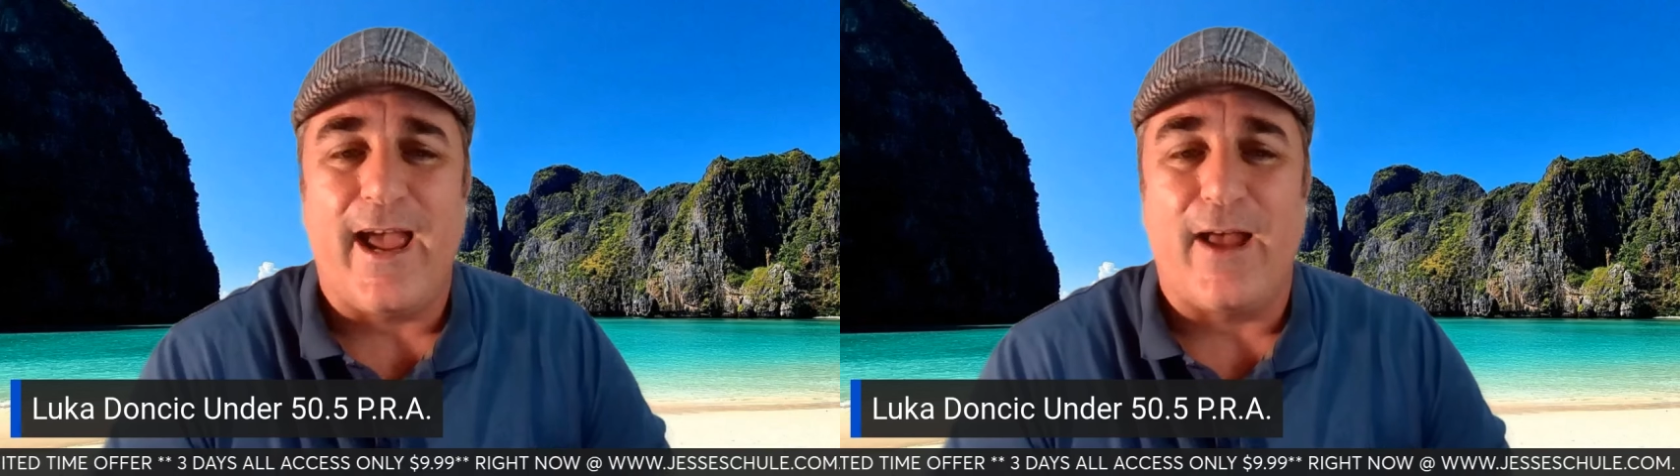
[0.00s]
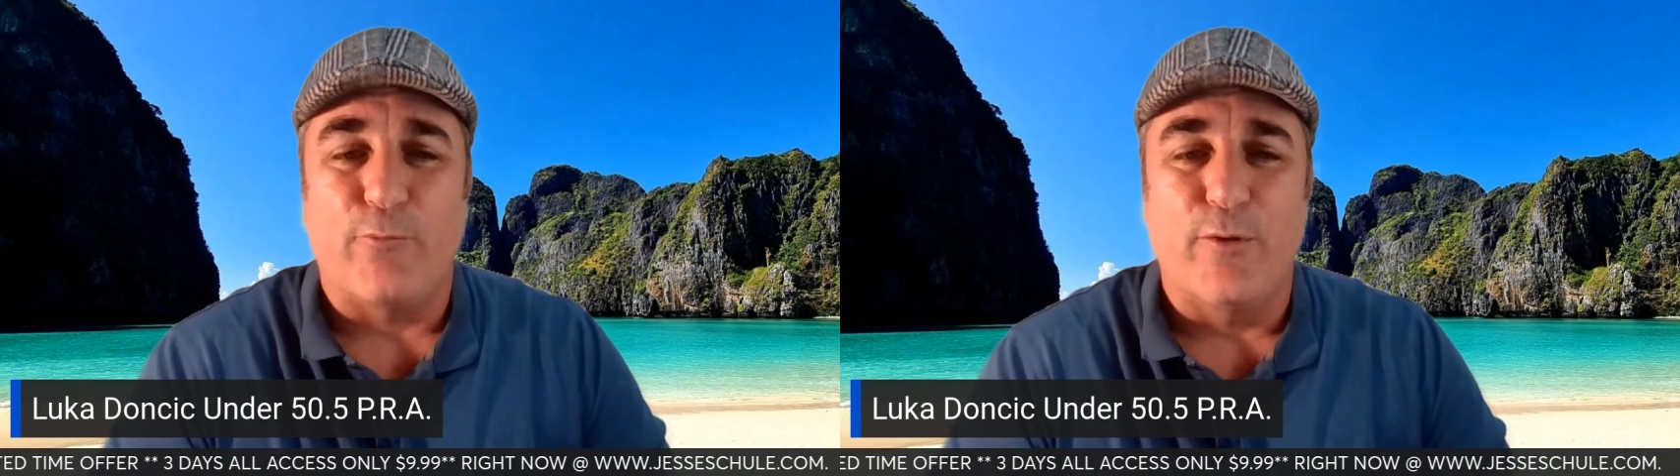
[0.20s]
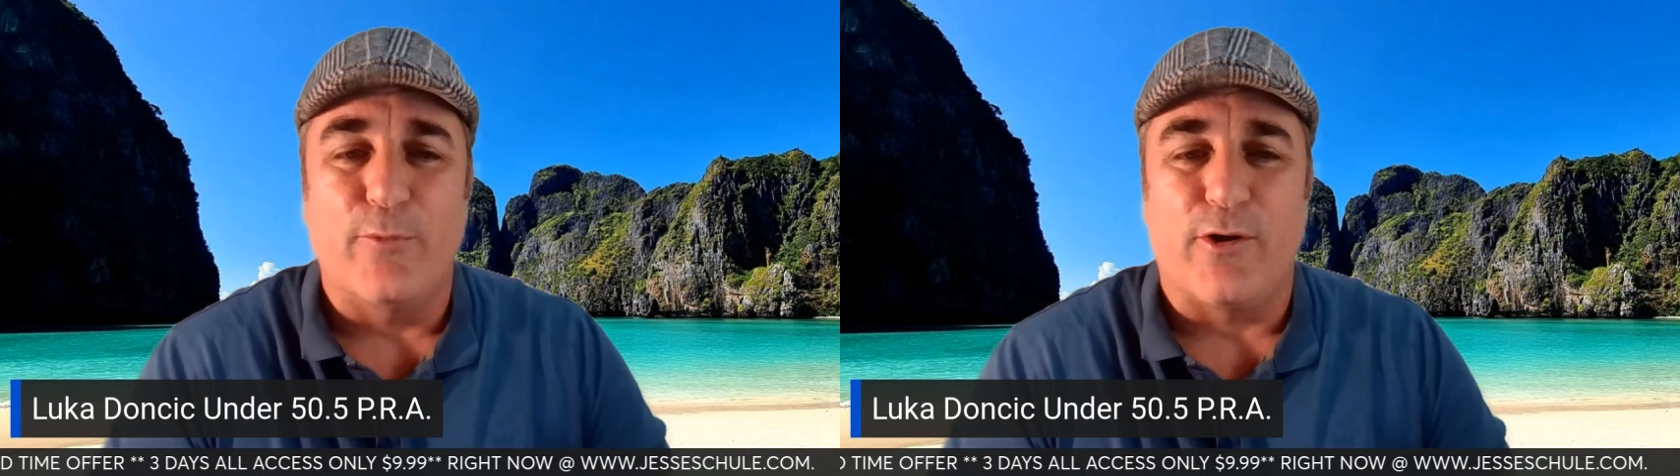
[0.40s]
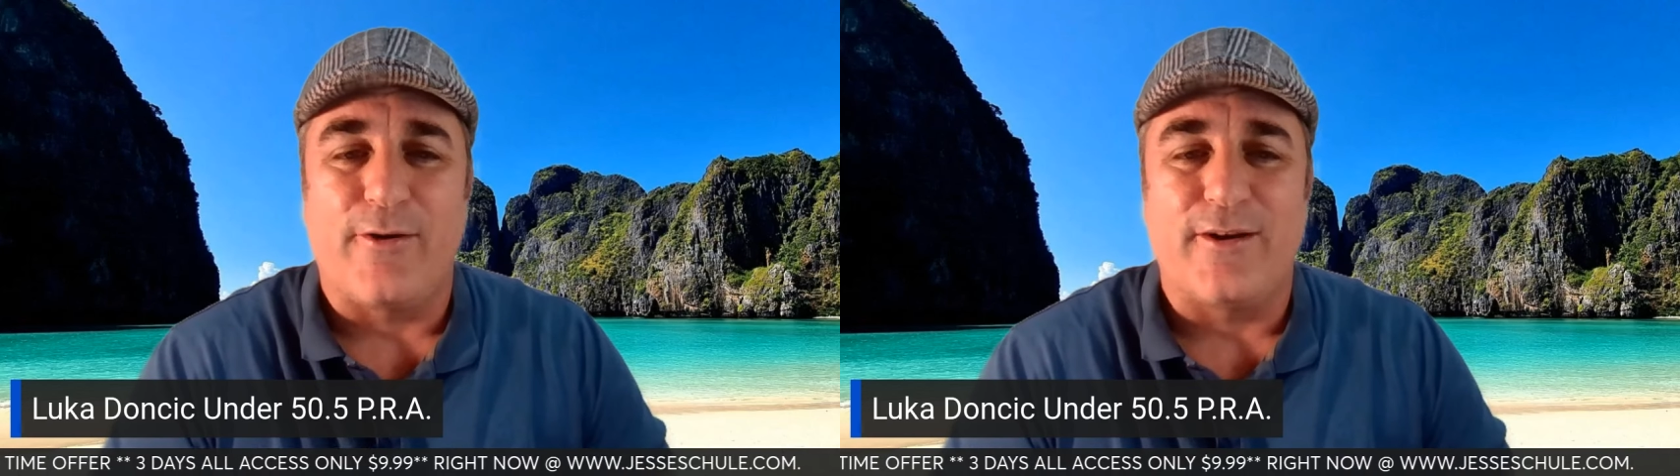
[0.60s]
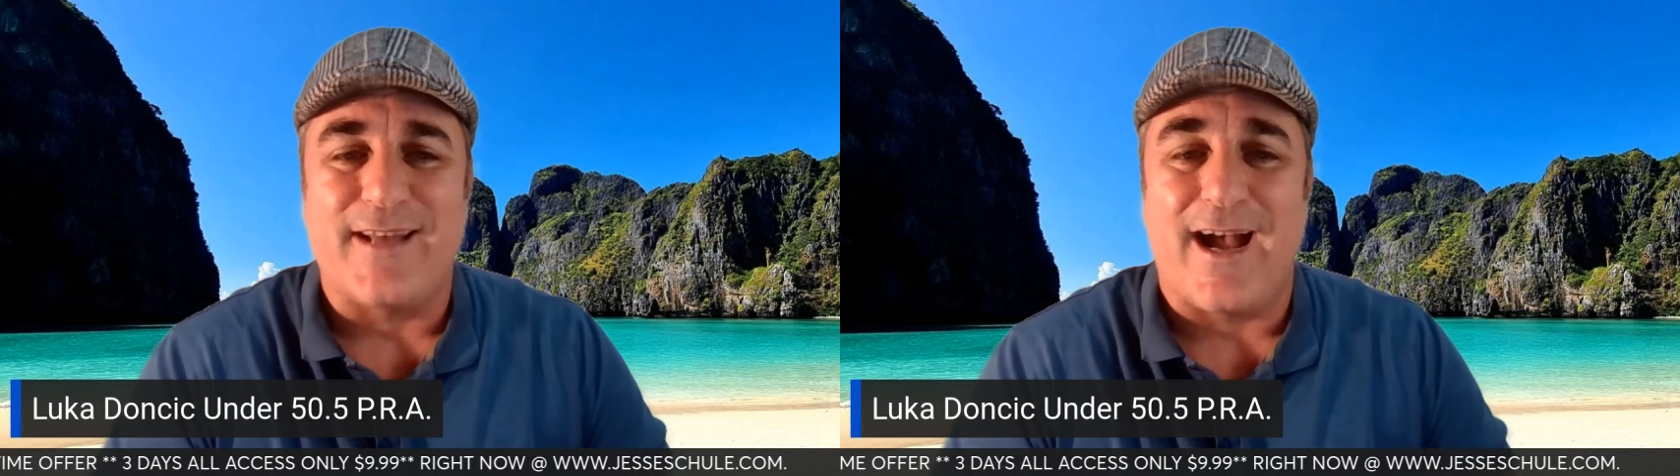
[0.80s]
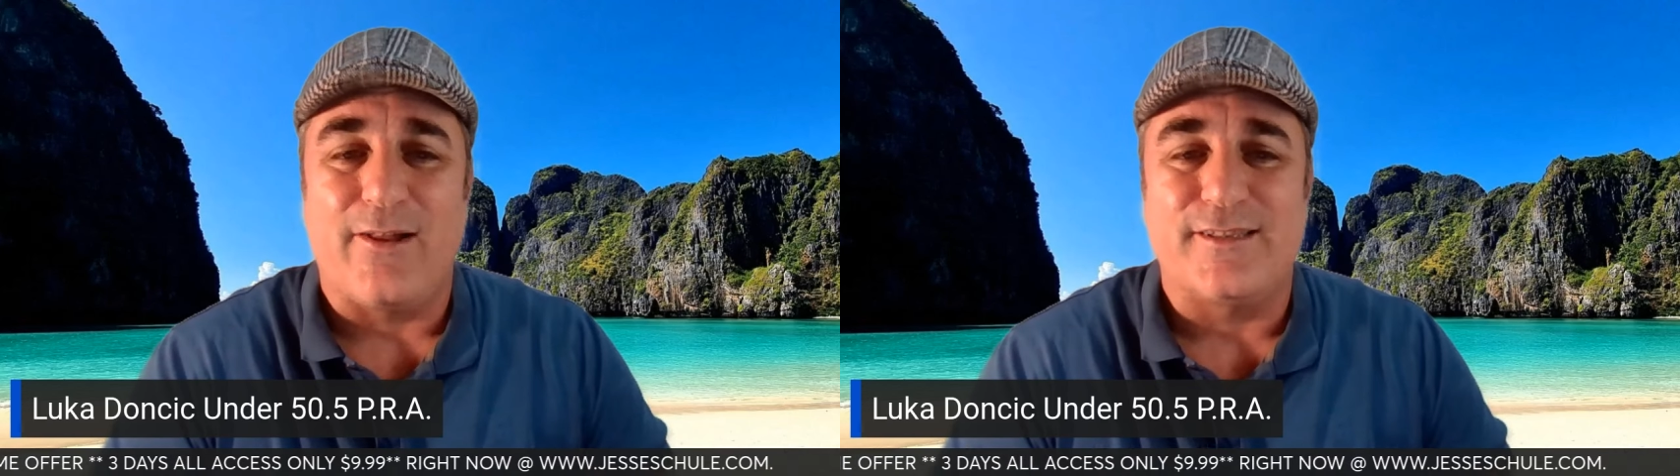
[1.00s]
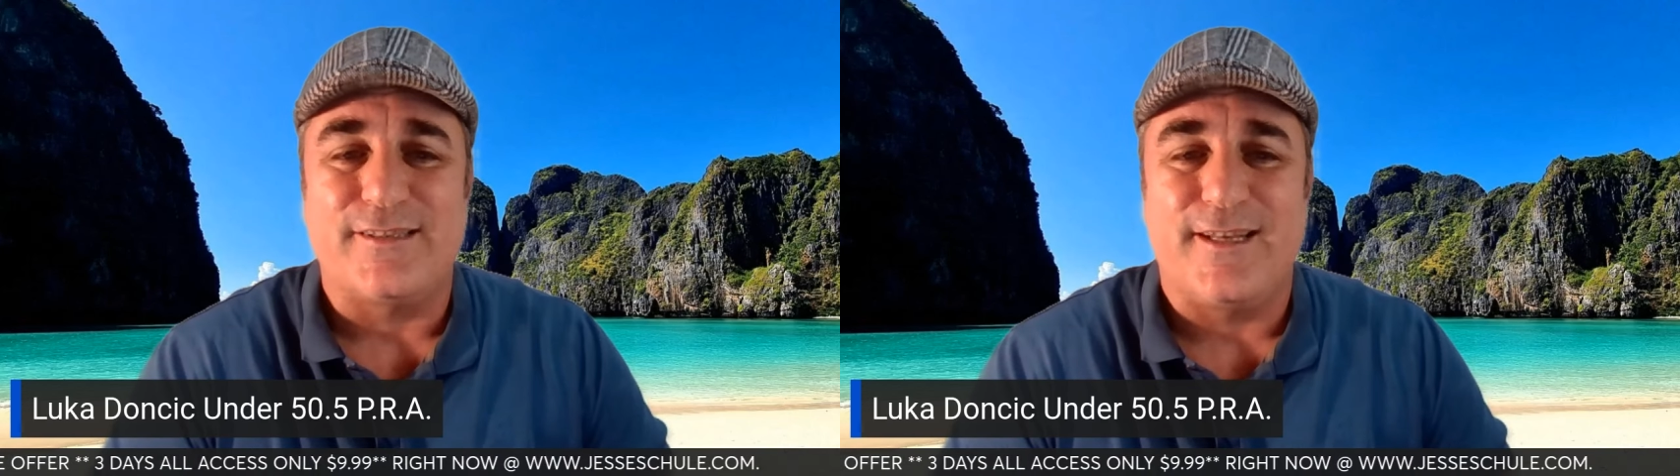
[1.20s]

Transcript: And rumor out of Dallas